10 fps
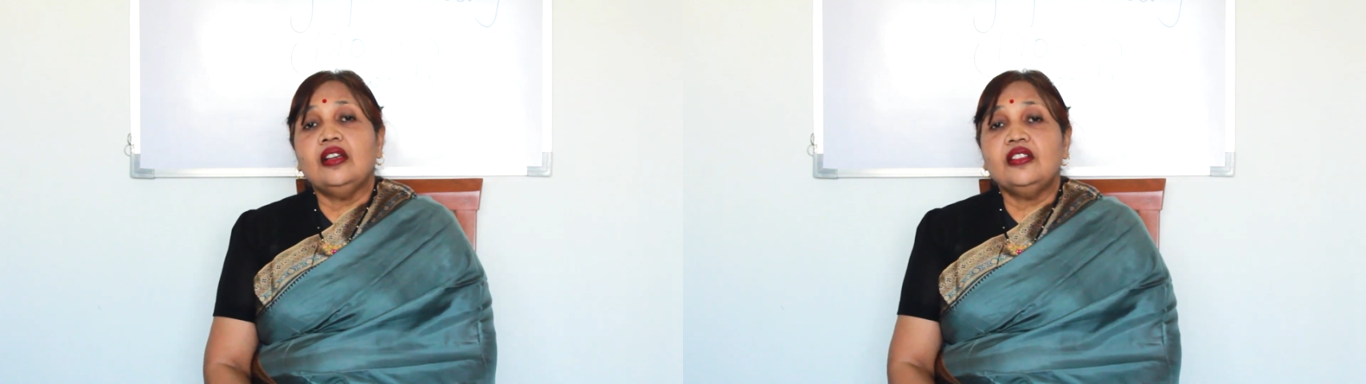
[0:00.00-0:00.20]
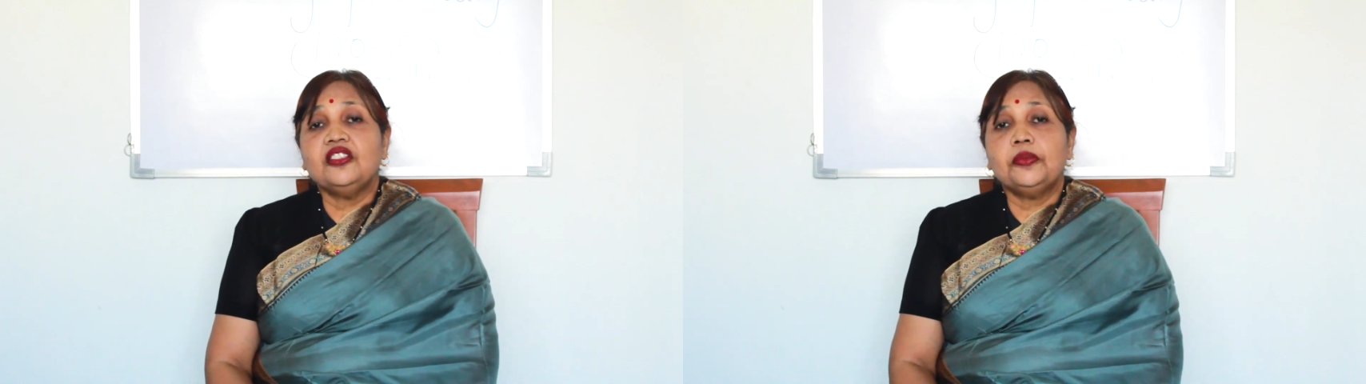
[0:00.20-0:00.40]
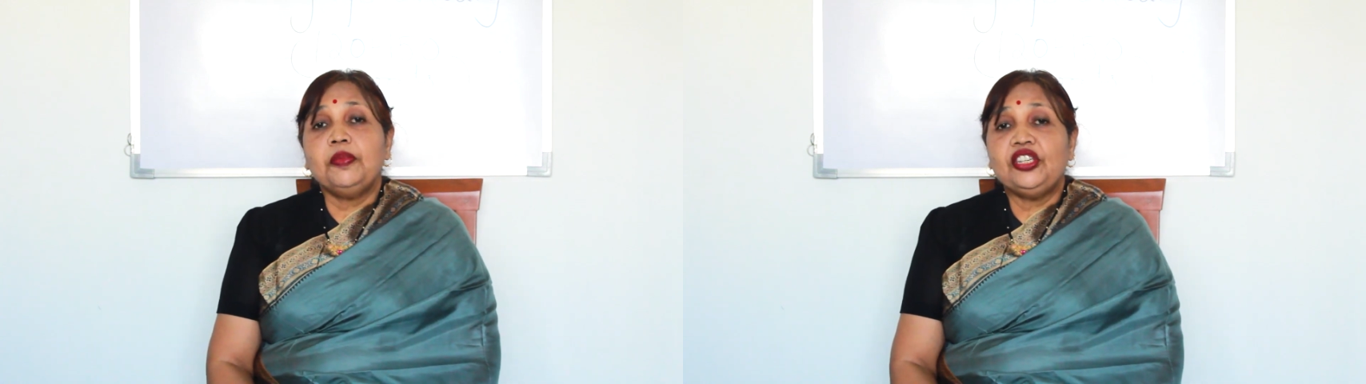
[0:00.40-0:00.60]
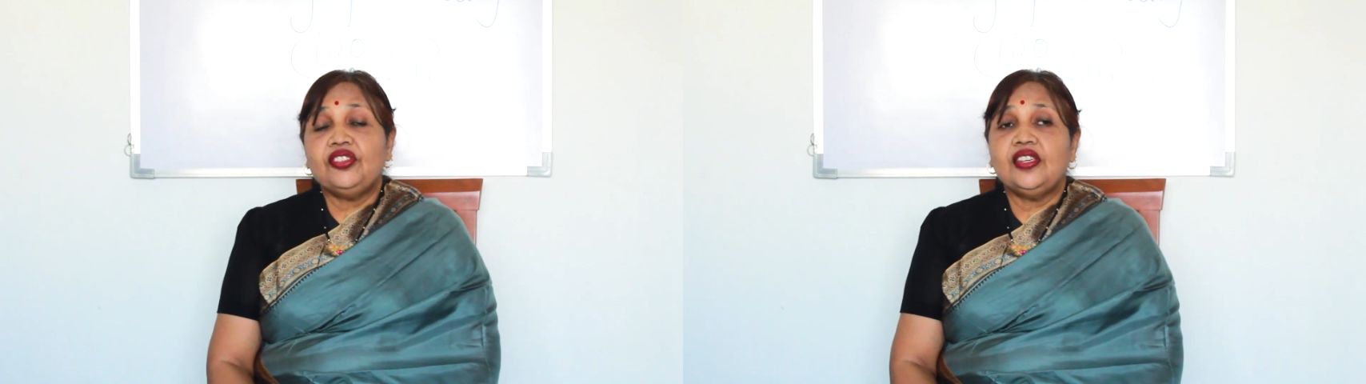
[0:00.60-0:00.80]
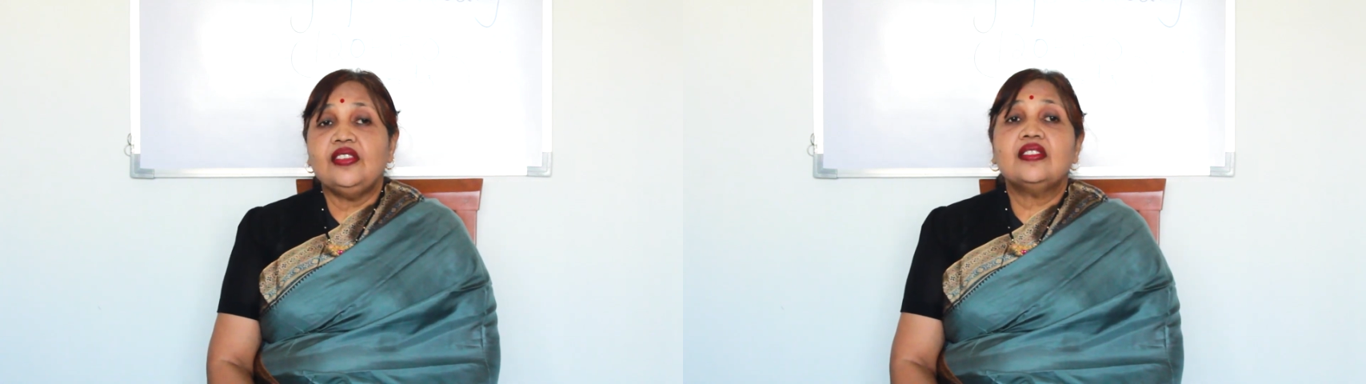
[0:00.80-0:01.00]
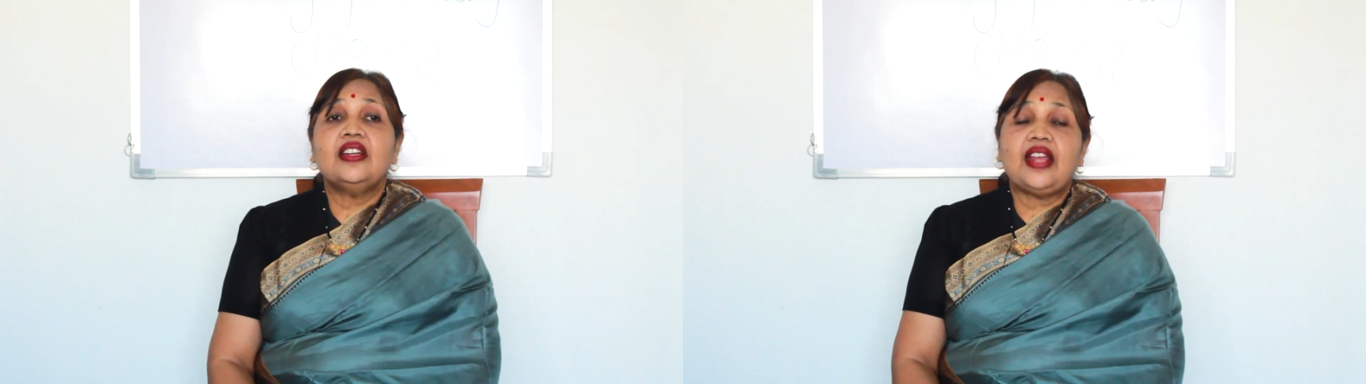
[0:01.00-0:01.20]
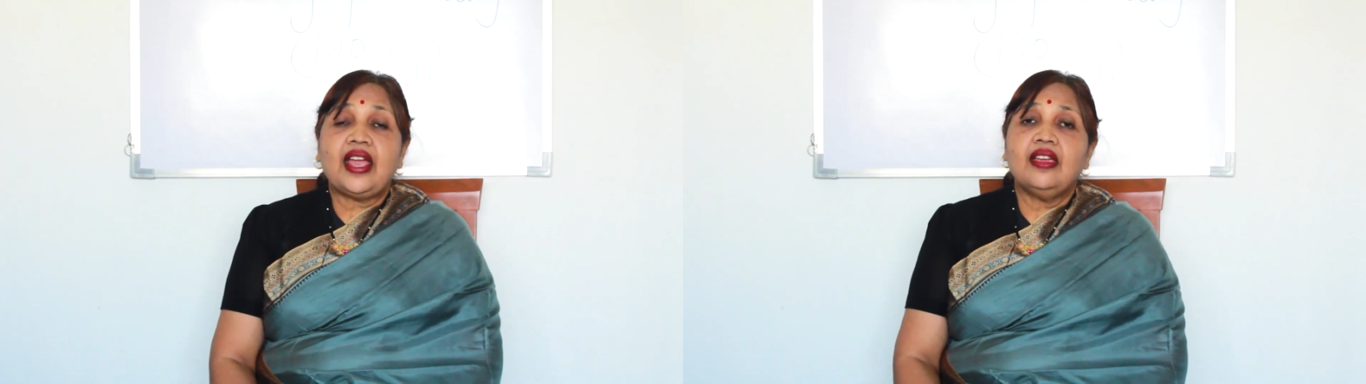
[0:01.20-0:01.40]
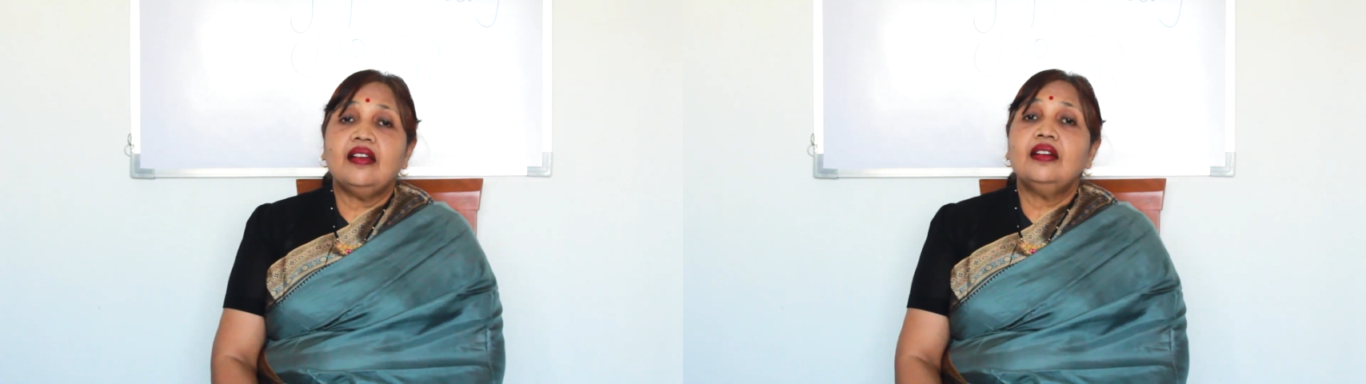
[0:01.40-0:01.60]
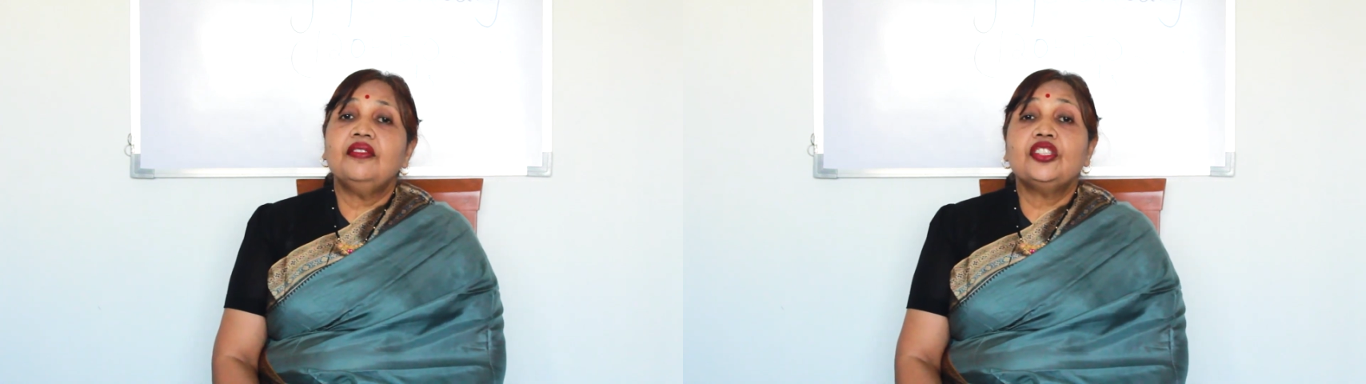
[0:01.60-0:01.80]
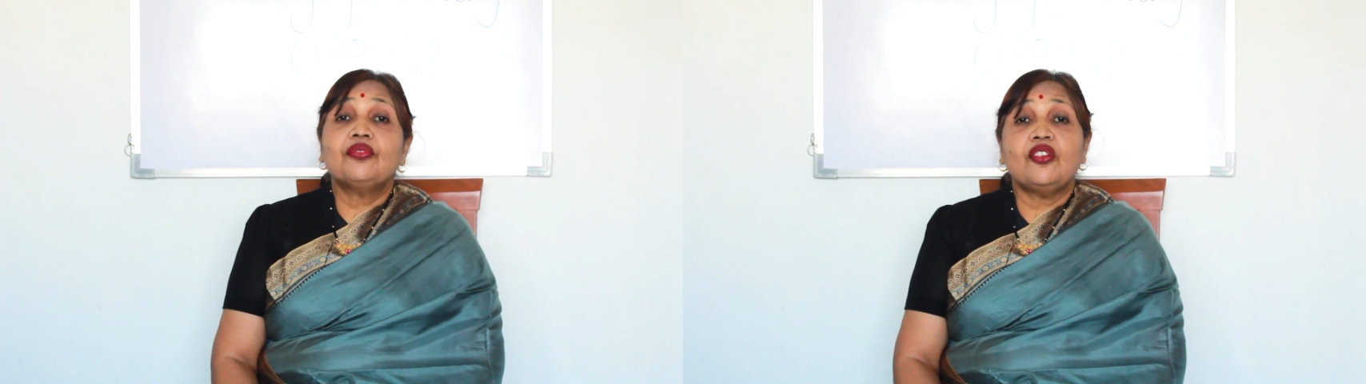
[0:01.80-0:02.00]
the species, the tiger,
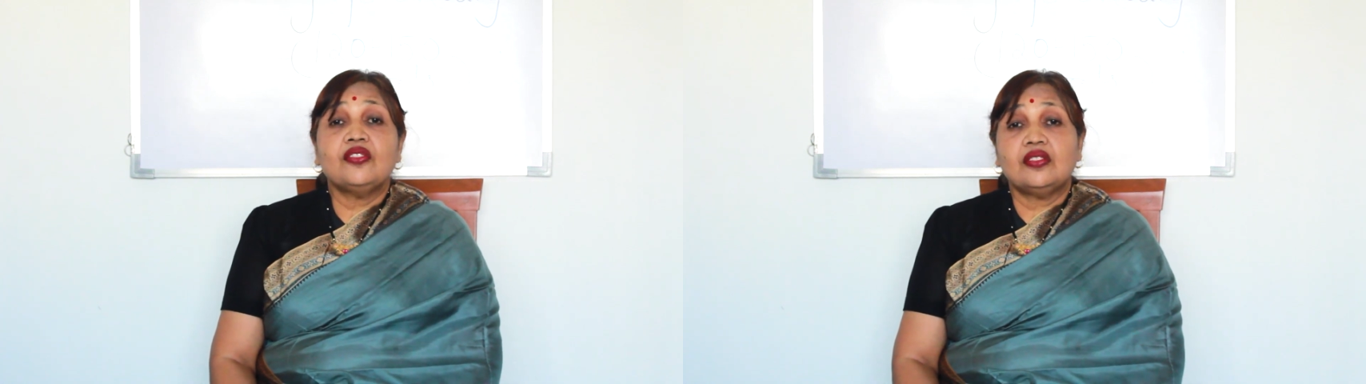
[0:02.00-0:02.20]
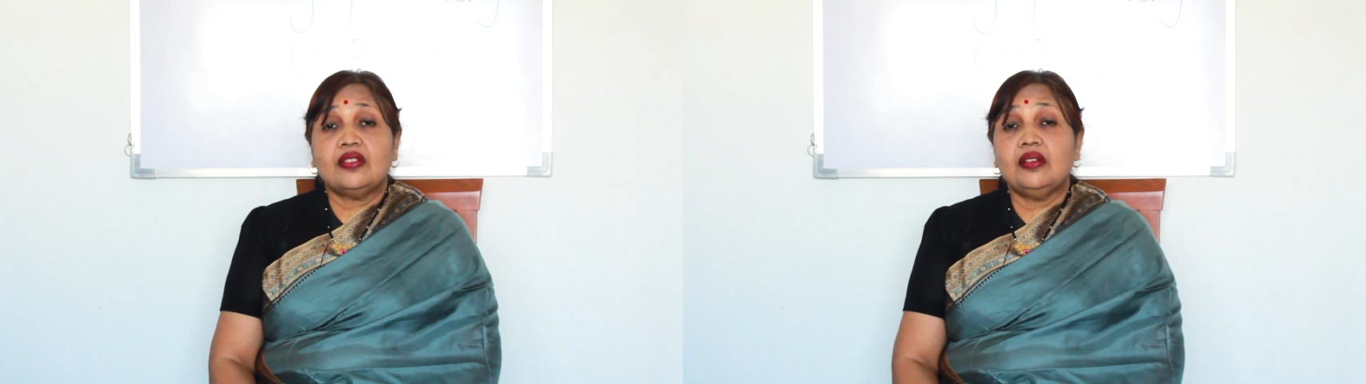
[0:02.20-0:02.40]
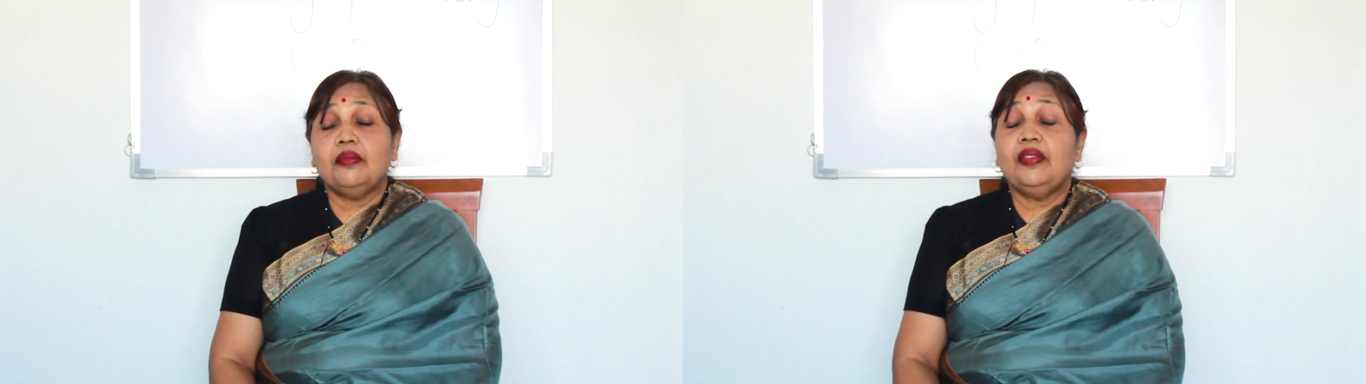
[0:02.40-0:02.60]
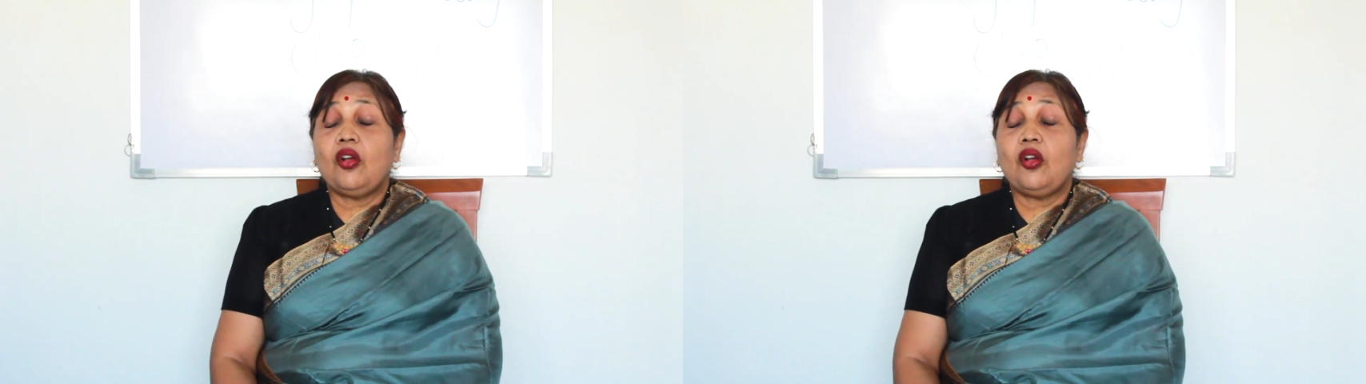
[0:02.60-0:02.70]
which was